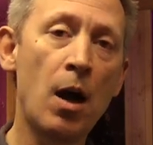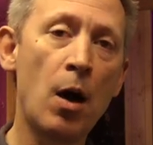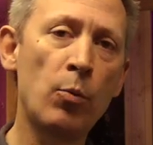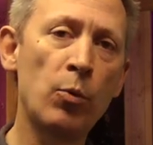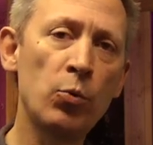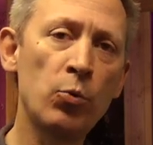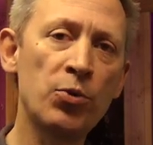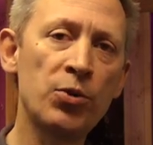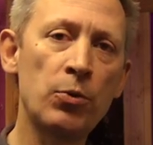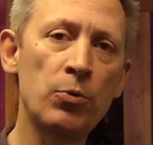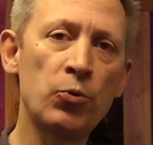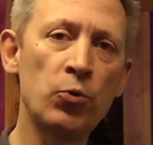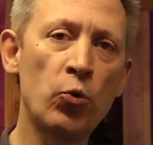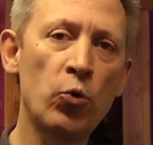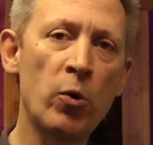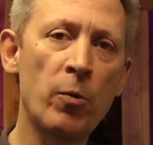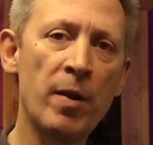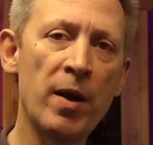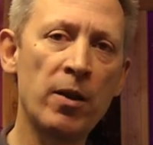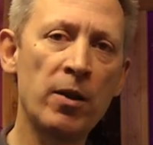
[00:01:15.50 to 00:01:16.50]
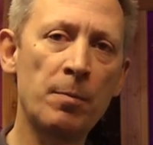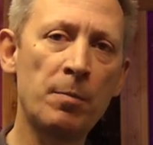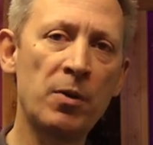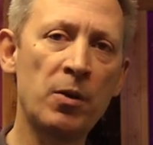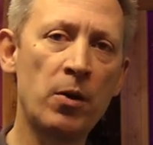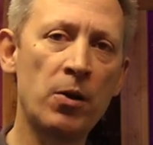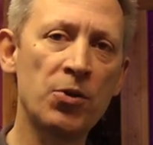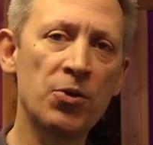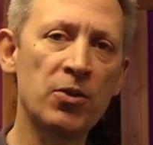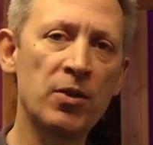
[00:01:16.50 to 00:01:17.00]
I will also talk about the
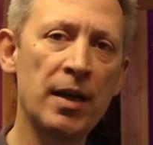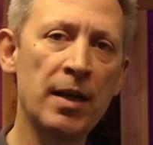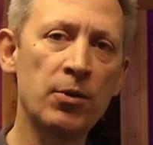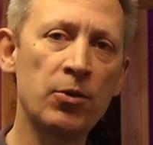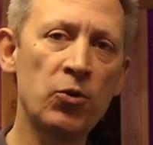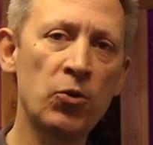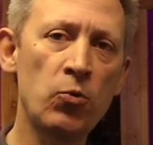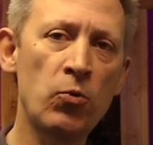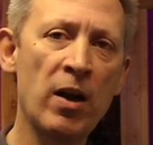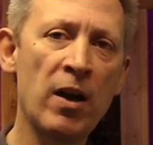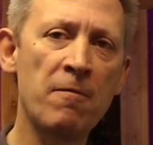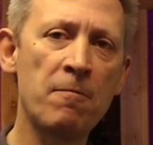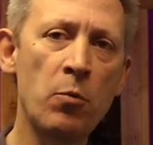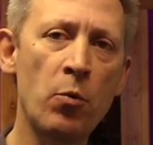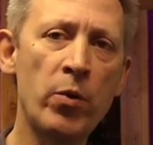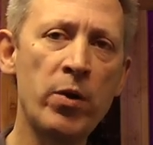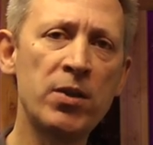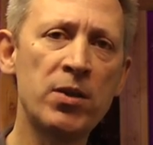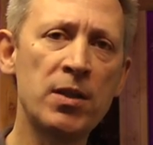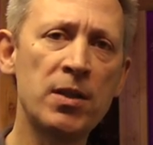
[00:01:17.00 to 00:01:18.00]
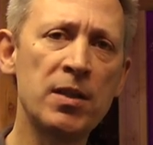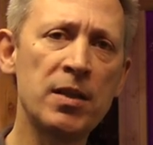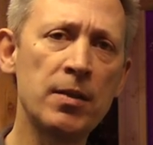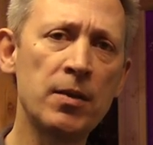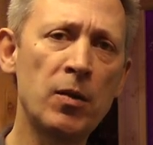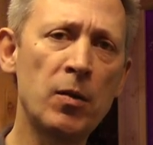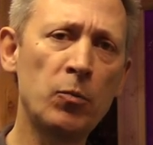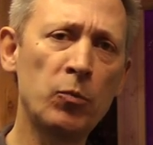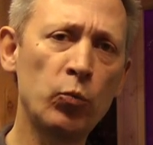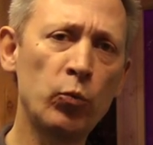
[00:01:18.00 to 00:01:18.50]
plants that do have poisons
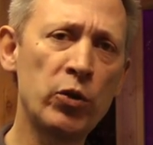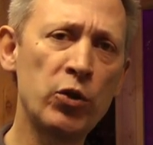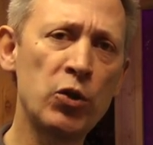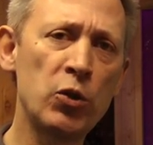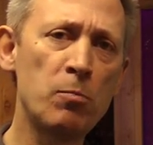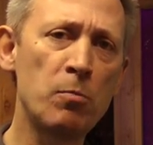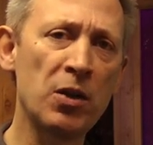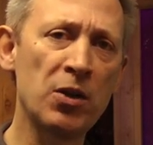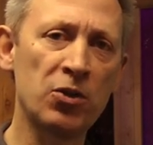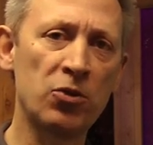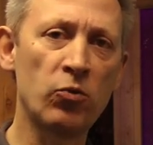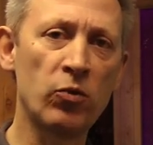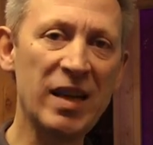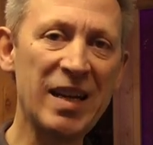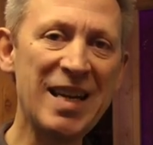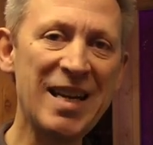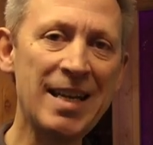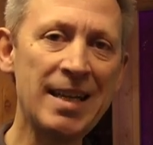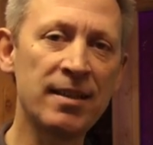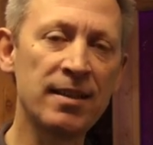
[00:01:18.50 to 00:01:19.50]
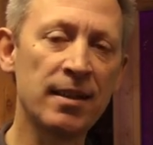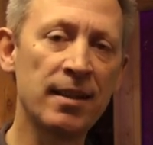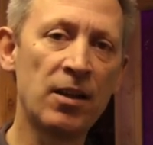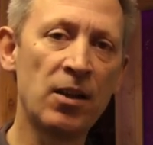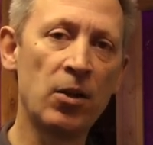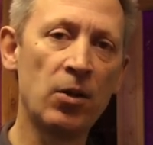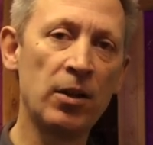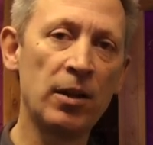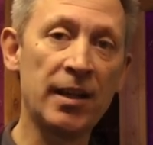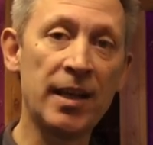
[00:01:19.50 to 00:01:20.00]
in them which you must not eat,
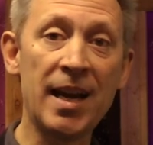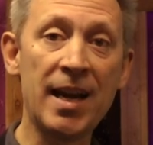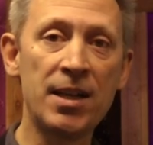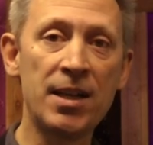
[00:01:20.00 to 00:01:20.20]
get